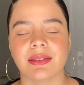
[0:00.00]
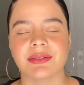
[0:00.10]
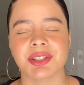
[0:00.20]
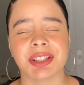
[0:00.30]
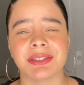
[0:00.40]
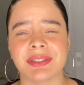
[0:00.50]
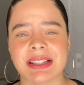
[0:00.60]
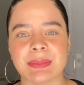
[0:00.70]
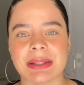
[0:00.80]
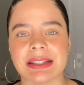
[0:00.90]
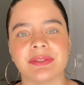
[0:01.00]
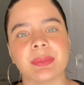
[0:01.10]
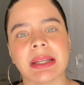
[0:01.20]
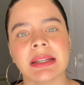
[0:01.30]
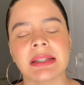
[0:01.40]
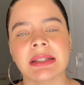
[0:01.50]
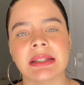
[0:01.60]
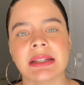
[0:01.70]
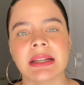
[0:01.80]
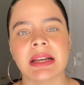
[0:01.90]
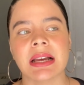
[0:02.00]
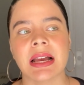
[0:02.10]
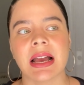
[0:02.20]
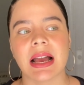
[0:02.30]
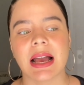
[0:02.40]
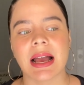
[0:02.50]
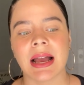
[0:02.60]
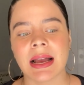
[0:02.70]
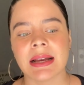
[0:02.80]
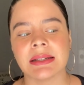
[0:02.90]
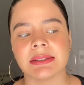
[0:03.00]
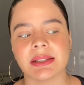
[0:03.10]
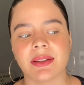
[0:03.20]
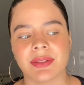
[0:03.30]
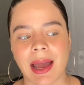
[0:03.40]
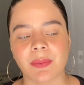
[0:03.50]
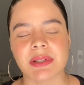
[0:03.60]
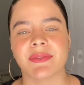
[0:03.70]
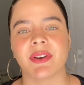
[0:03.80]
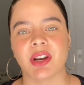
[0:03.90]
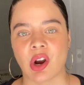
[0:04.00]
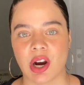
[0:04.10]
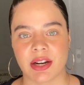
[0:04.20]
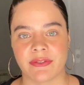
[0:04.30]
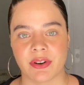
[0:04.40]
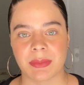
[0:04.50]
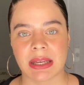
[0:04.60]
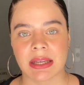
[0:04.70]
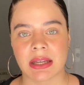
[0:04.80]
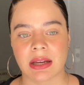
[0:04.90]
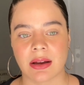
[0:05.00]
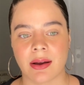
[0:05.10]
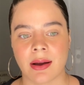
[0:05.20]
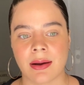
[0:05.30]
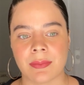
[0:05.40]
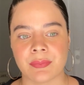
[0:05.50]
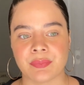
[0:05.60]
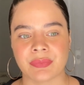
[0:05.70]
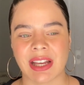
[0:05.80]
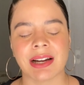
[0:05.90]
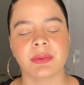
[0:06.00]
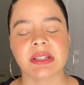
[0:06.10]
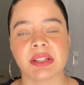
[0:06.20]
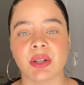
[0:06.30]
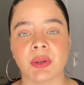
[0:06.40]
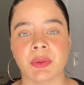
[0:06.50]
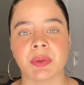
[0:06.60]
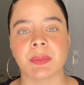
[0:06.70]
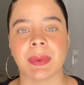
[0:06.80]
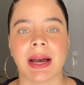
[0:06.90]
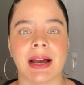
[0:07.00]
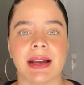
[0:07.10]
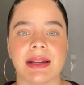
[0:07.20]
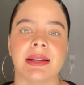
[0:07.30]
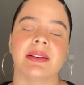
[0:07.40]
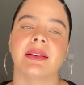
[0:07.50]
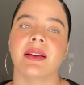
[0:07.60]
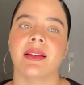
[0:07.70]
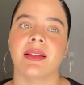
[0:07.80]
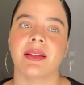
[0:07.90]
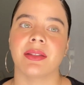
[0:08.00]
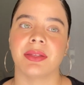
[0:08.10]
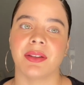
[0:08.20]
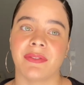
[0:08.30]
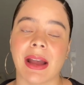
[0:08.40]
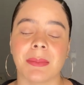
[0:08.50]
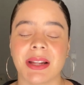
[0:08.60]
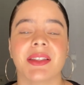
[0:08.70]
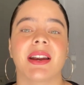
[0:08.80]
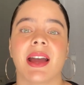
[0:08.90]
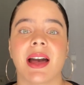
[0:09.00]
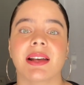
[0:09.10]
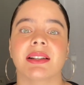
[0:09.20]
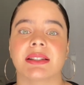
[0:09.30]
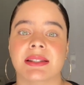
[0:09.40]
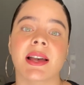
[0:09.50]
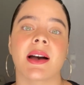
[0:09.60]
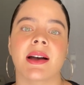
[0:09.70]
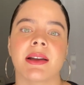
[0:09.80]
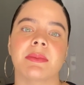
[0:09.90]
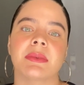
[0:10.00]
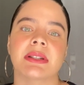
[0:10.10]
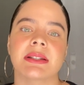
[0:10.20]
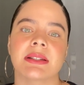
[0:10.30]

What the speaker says: she didn't really believe me. And that was very hard for me. I was known by the family that I had at the time